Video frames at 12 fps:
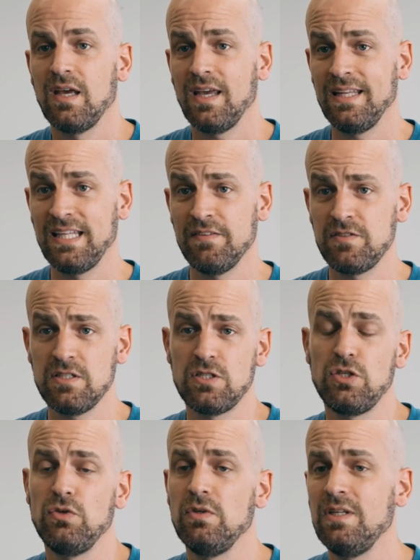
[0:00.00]
It gives us
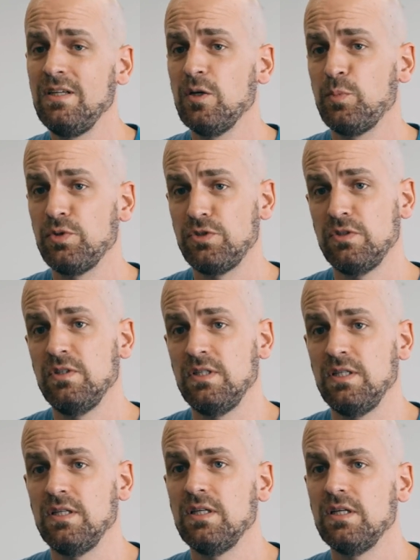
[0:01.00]
a unique
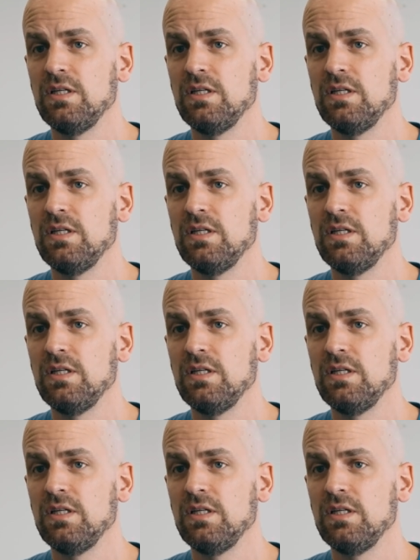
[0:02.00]
opportunity